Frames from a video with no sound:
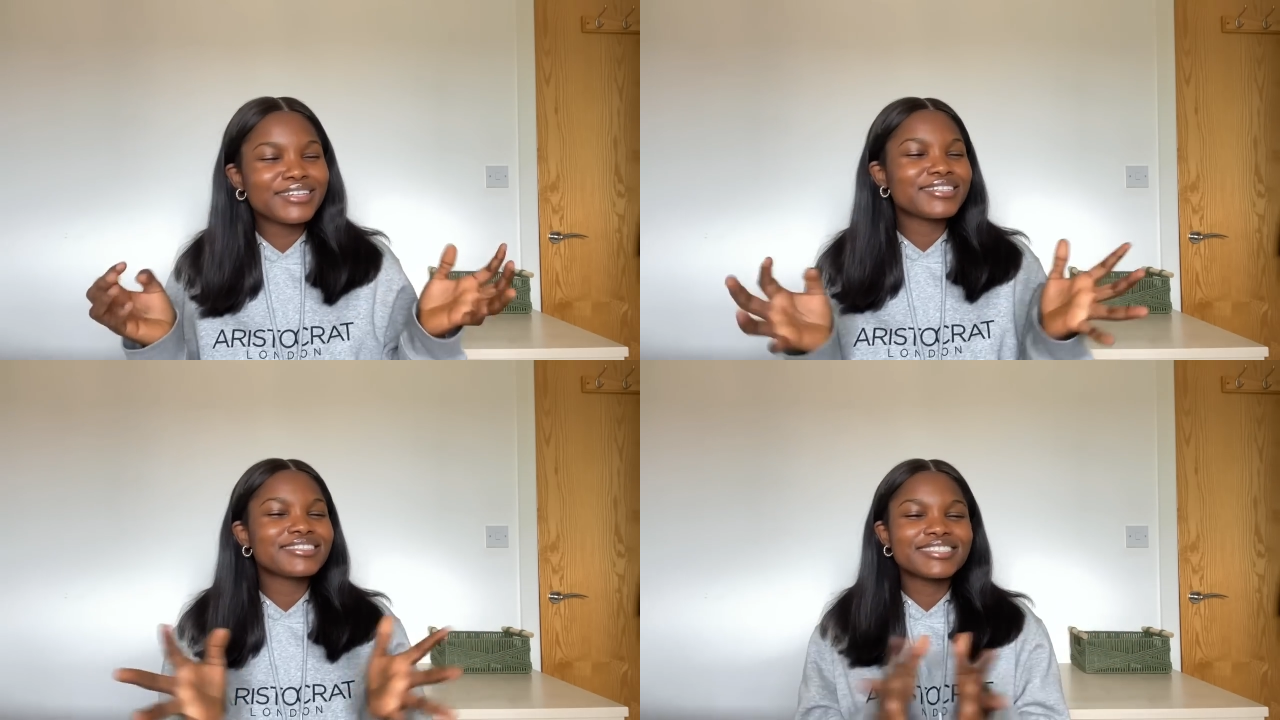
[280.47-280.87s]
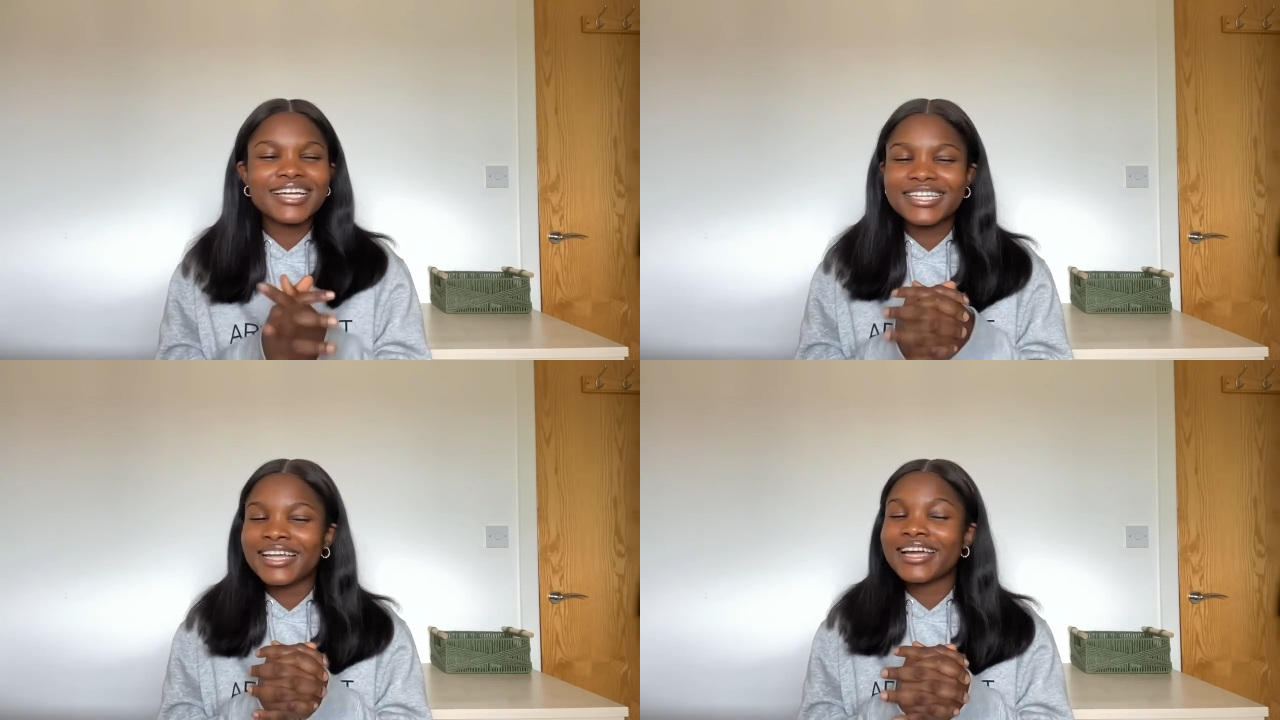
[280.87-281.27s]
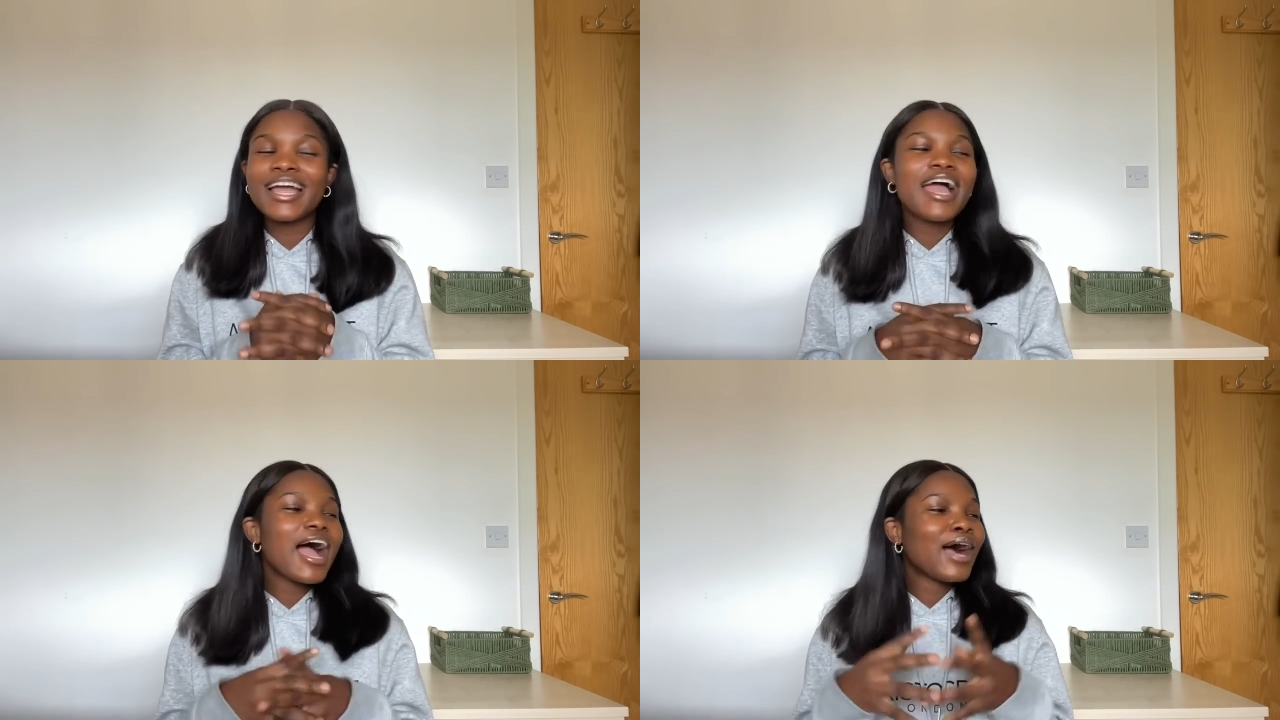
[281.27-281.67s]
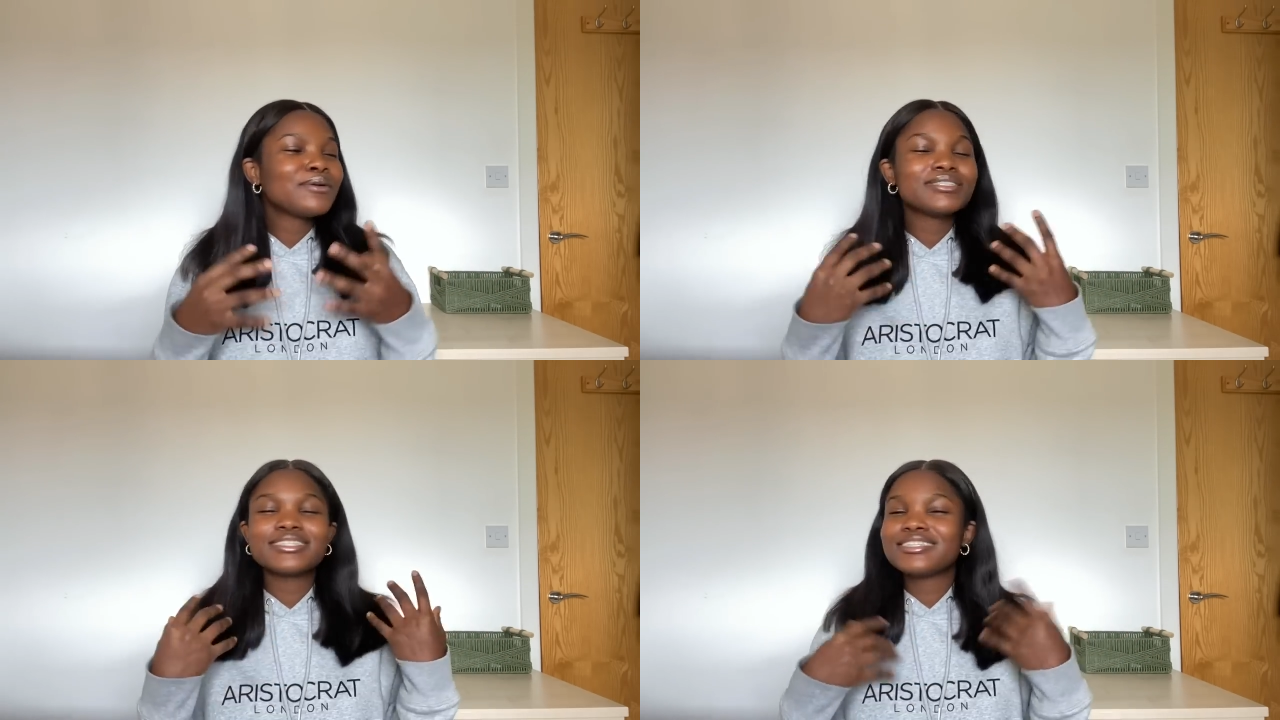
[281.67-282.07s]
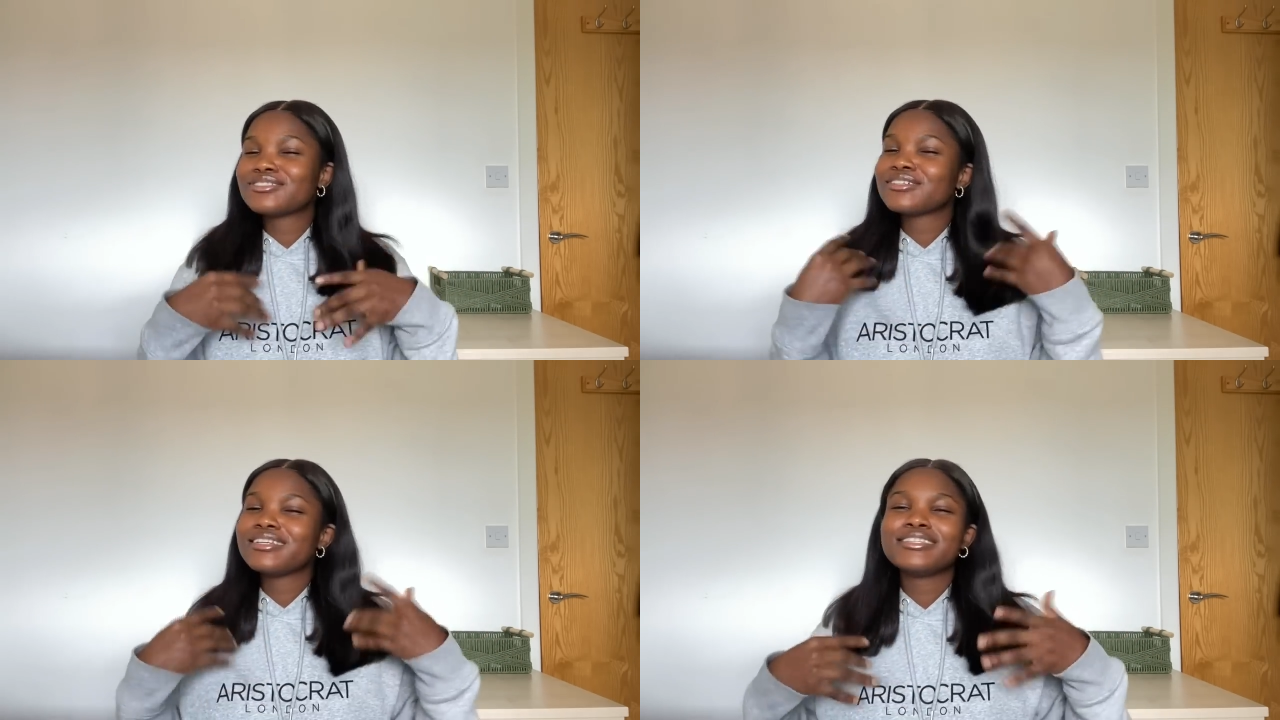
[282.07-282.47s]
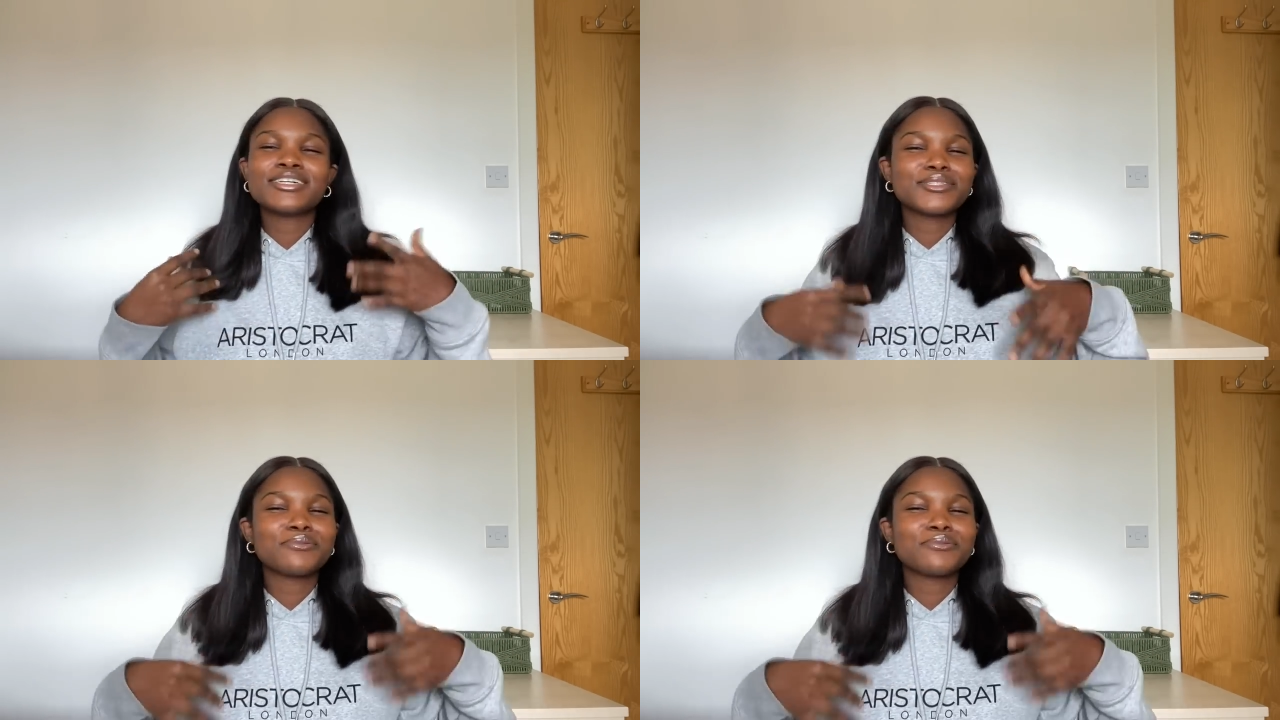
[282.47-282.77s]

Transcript: You understand? Like I was literally just